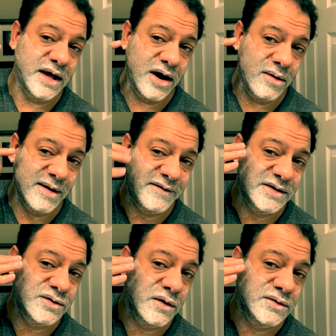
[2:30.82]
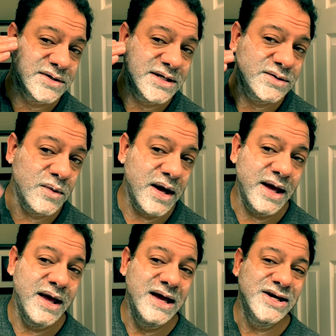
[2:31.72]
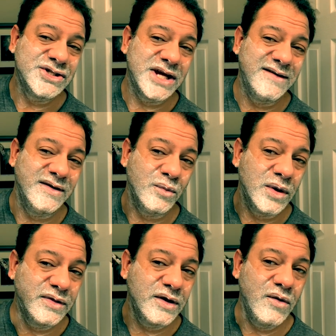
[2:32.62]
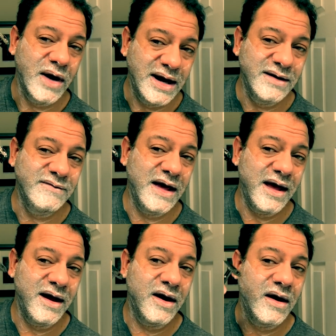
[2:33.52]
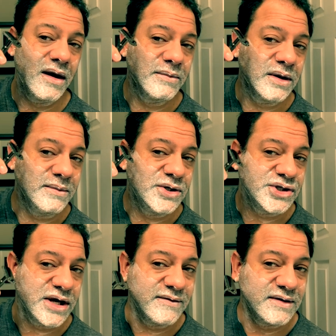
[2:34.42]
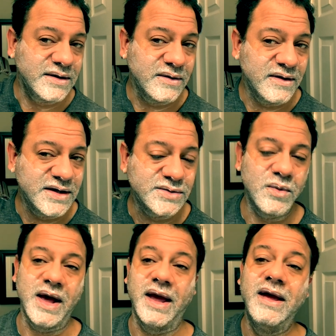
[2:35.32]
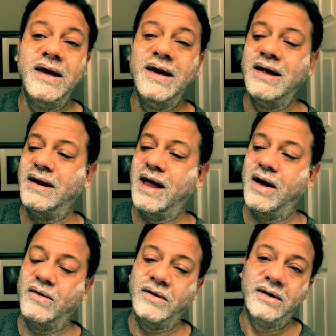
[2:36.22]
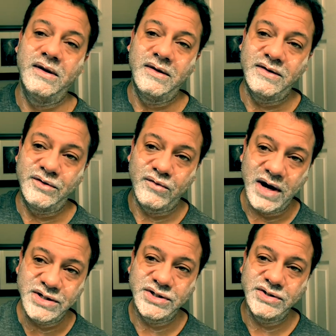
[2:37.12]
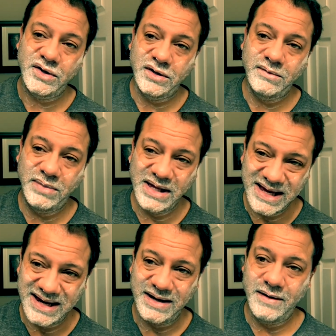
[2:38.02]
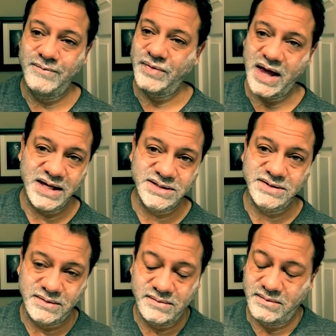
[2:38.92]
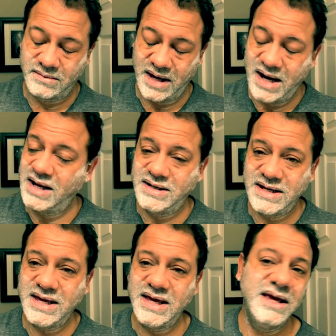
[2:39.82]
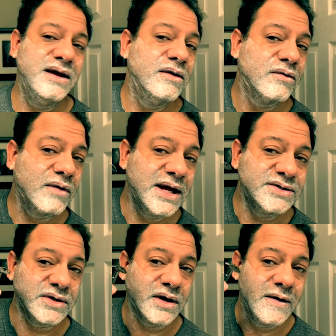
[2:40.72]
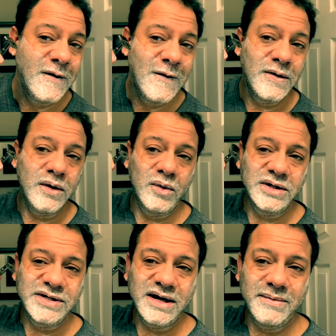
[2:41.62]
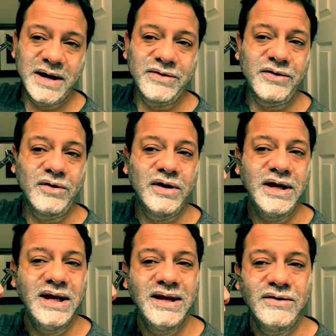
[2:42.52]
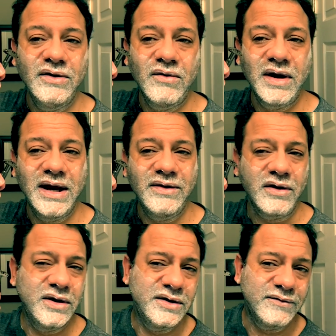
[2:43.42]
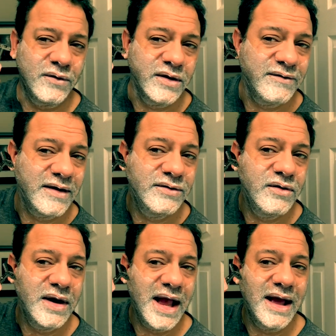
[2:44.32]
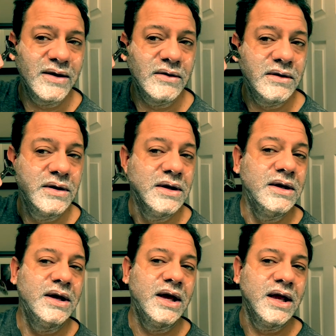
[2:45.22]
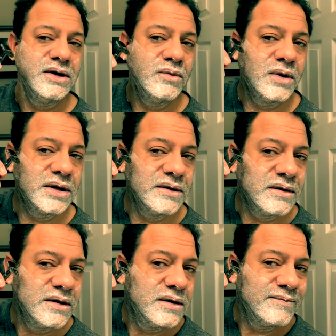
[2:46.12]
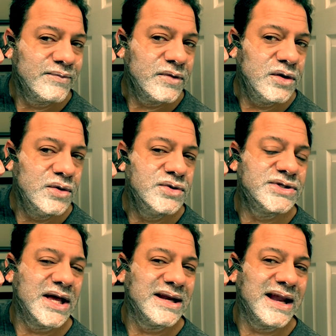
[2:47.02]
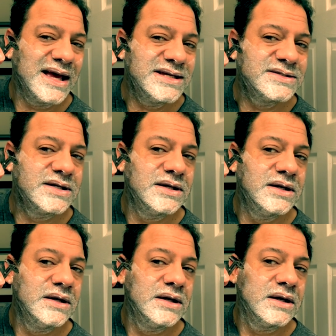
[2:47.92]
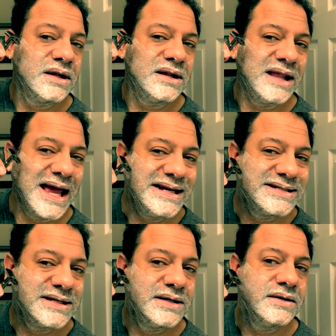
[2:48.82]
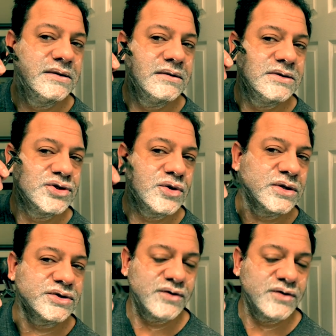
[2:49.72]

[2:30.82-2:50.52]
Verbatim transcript: the hair on my face grows this way, shaving with the grain of the hair, I'm gonna be shaving this way. Now, the directions on the blade, as any DE razor, you wanna take about a 30 degree, 30 to 45 degree angle, and you wanna use nice, light, short